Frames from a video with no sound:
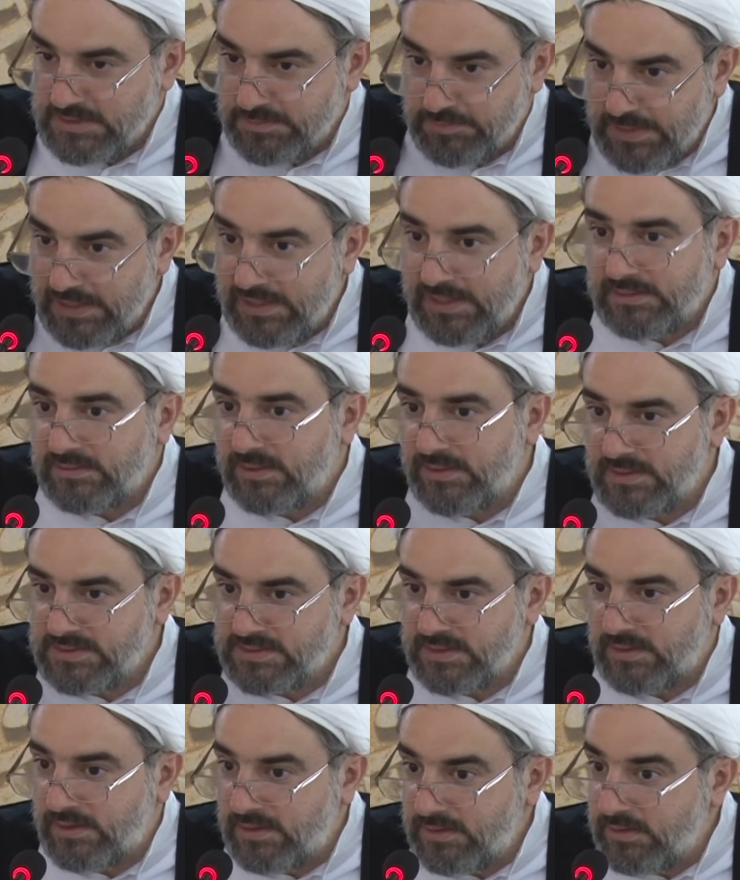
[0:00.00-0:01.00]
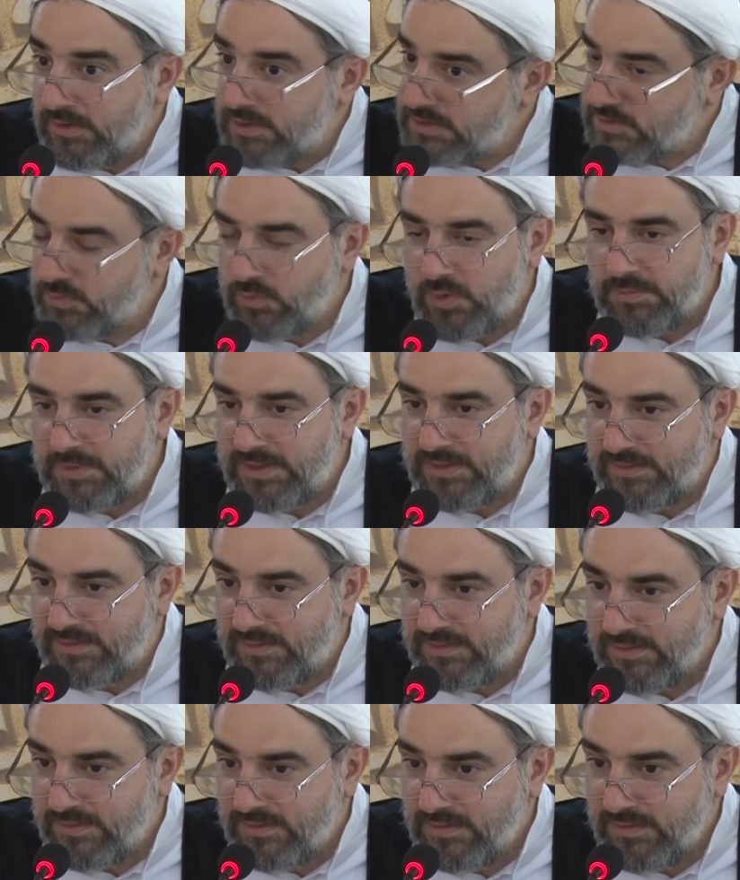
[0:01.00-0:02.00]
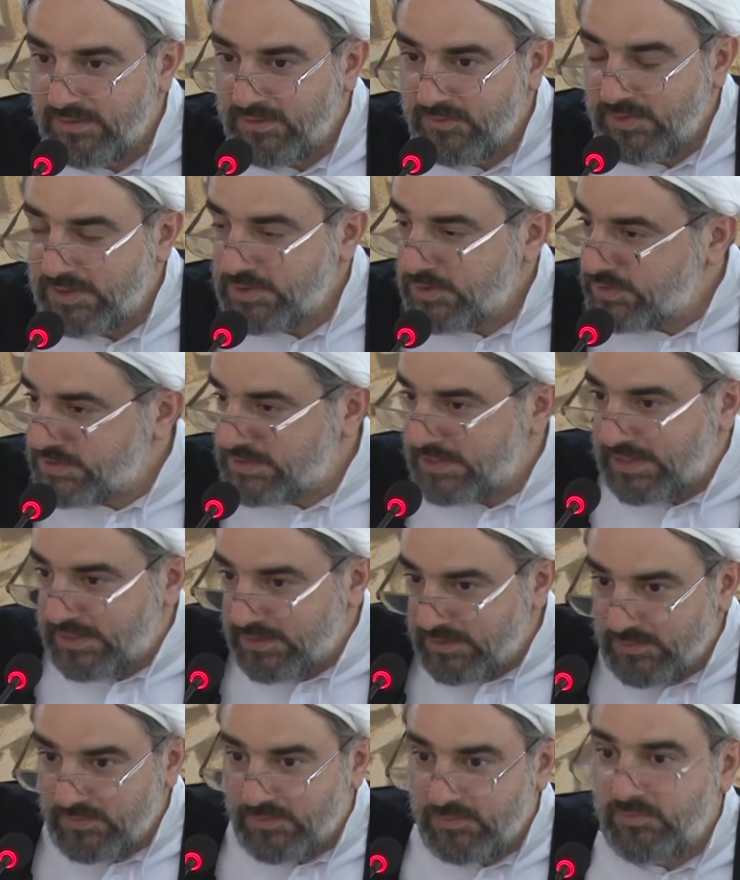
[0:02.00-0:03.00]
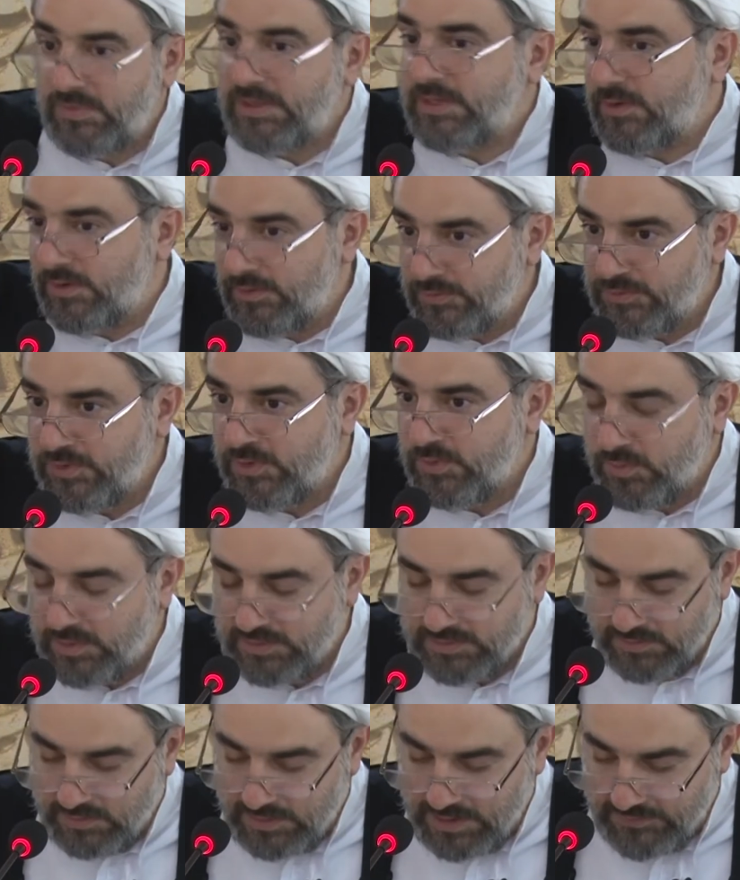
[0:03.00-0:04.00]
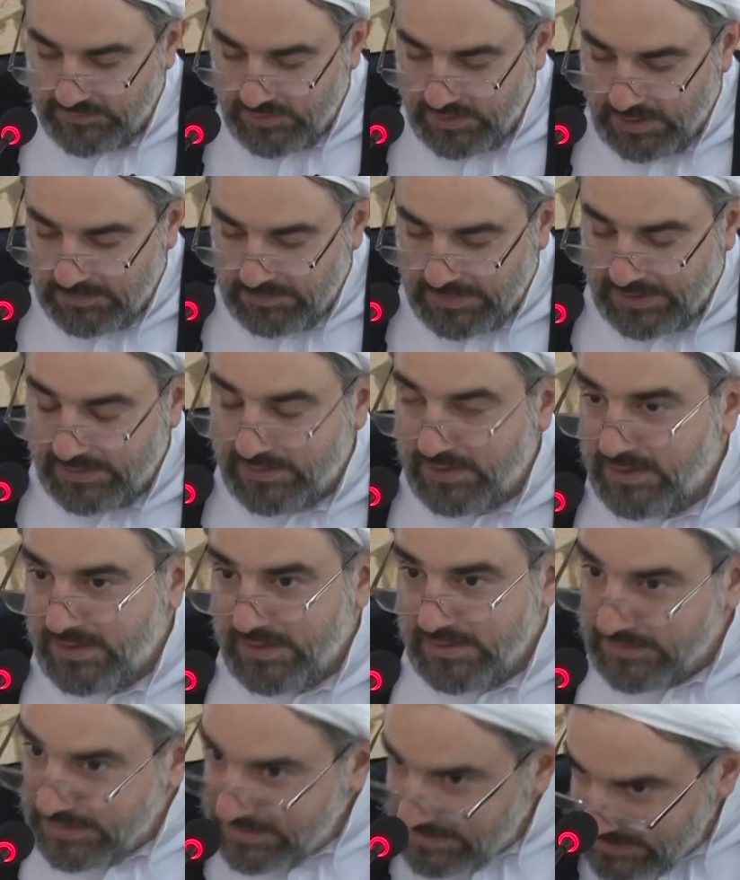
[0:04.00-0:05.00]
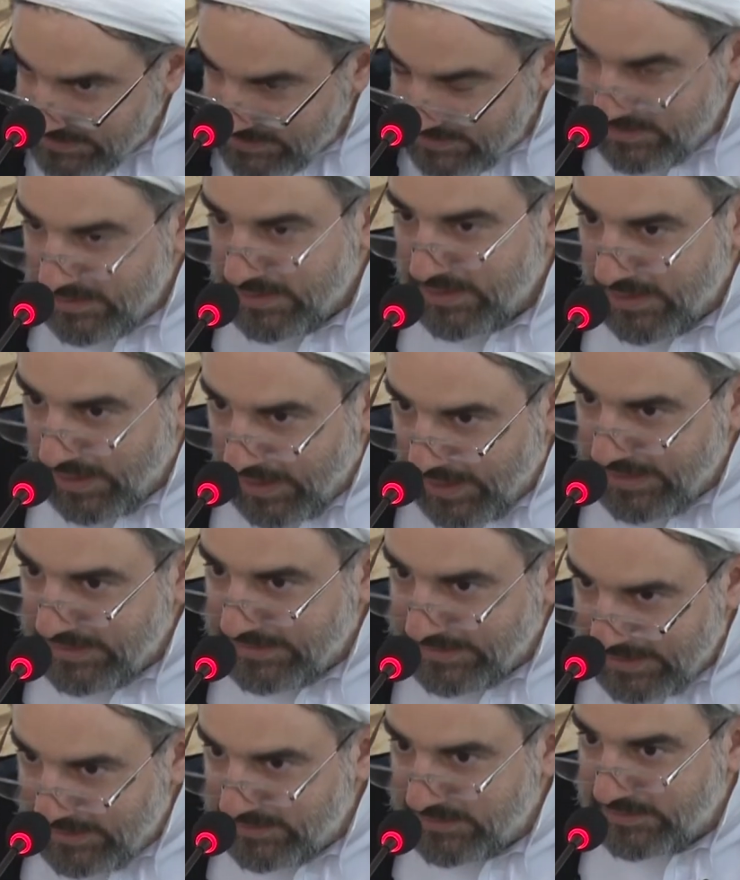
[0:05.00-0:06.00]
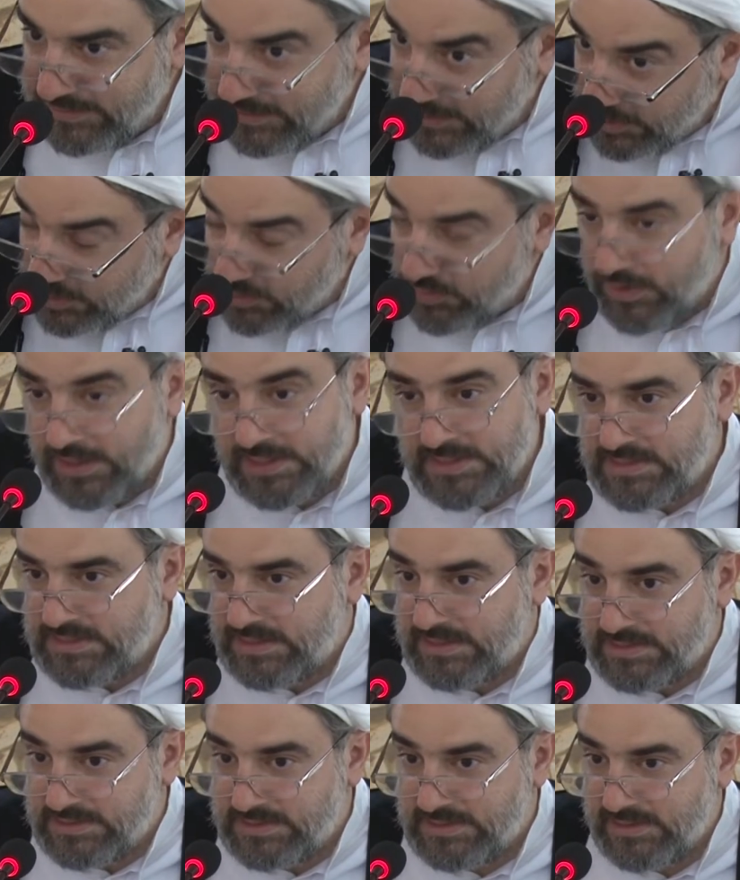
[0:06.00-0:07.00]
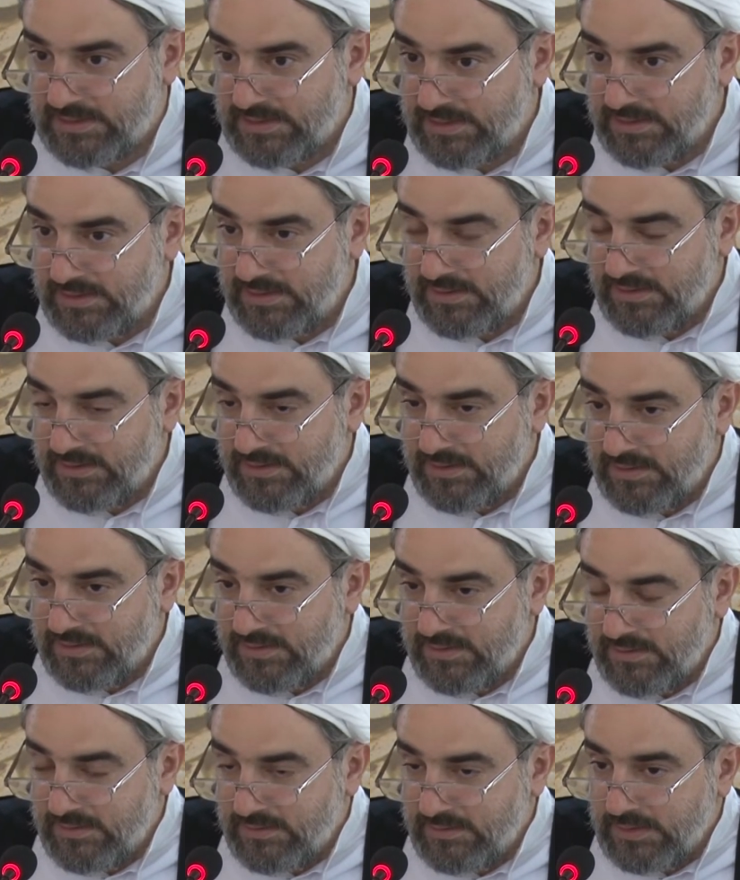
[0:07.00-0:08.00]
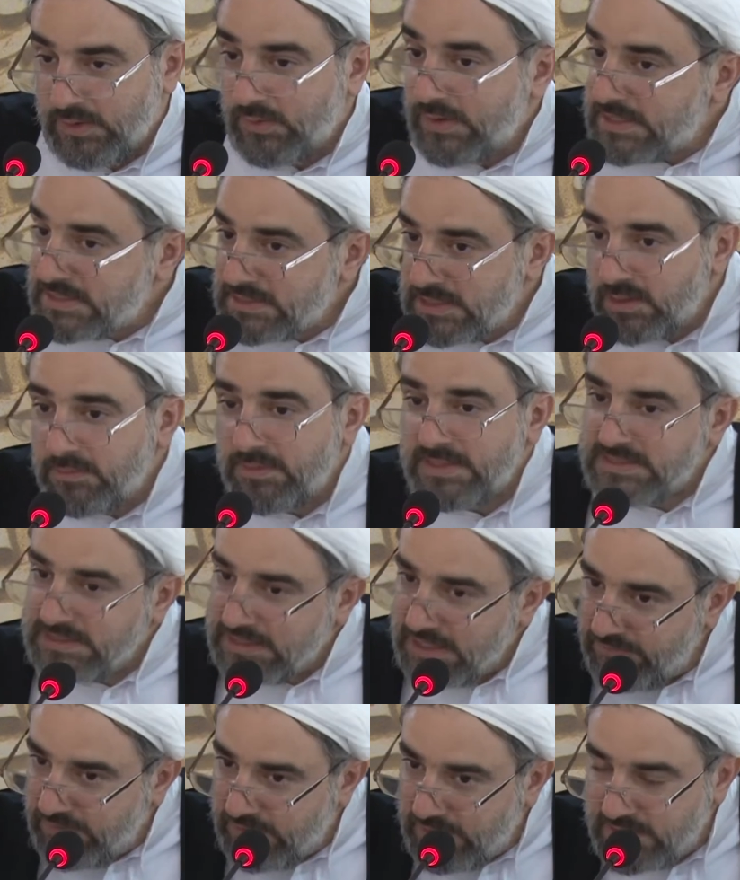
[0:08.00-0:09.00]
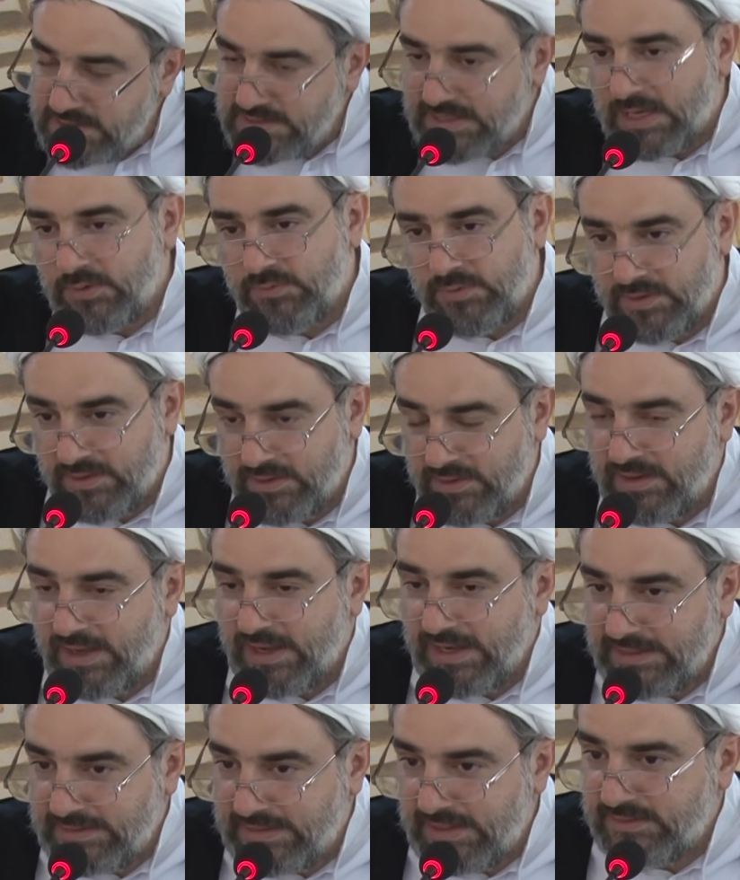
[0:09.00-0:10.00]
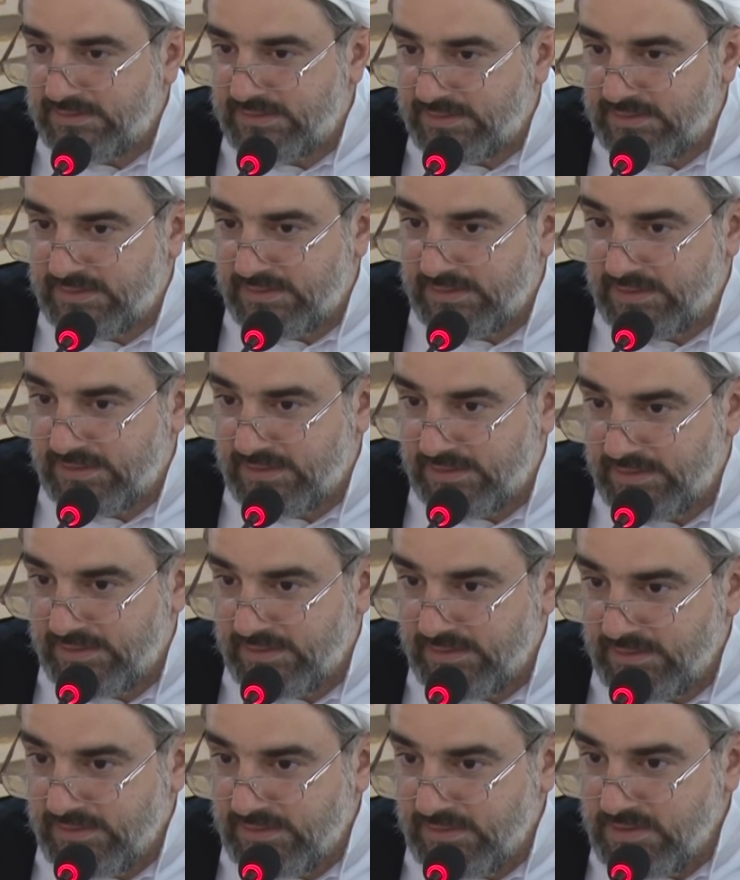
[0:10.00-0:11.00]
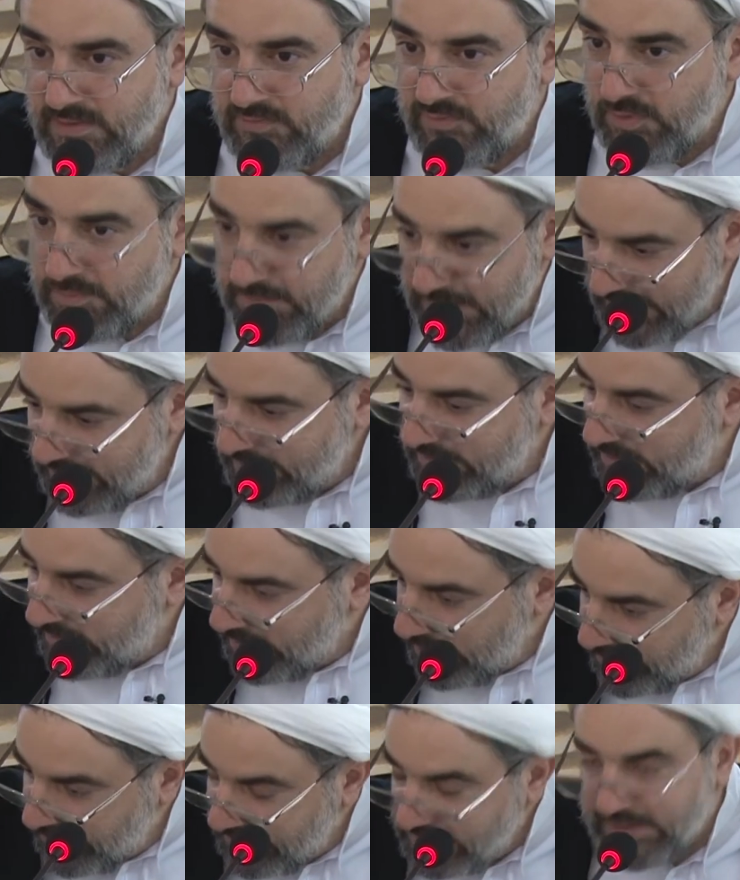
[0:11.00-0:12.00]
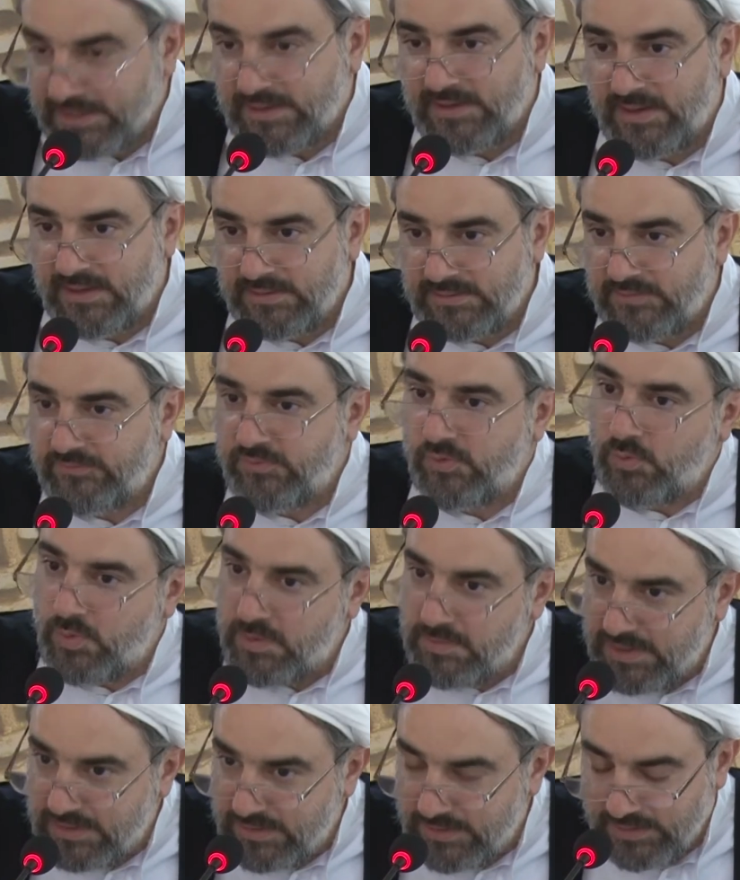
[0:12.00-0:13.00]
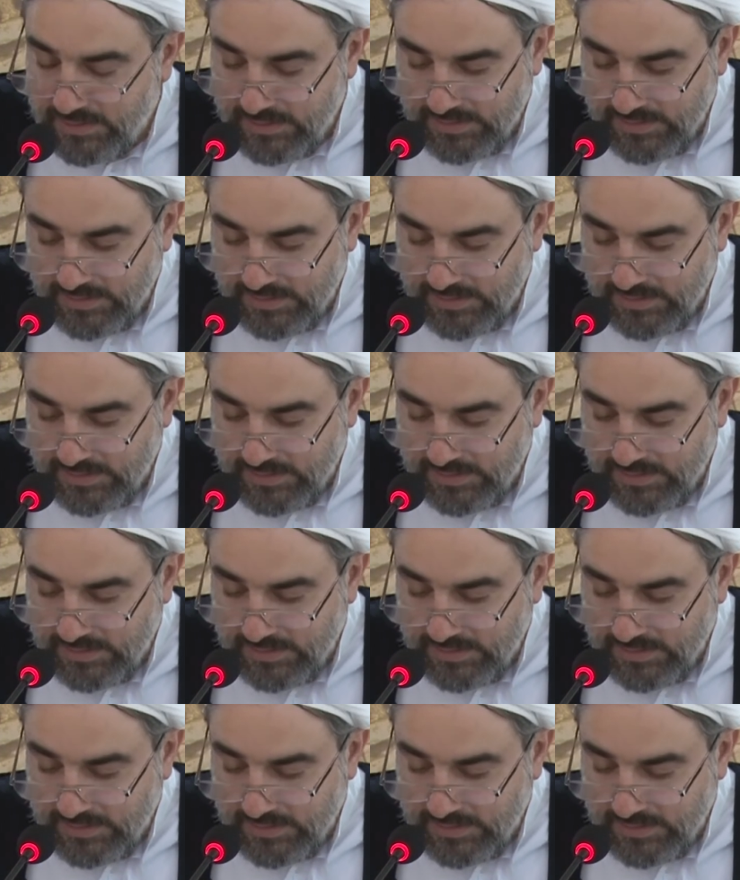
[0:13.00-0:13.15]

belittles us women when you say we can't do whatever a man. This is an identity crisis. Now Islam has given us our identity. For men, a particular identity, for women.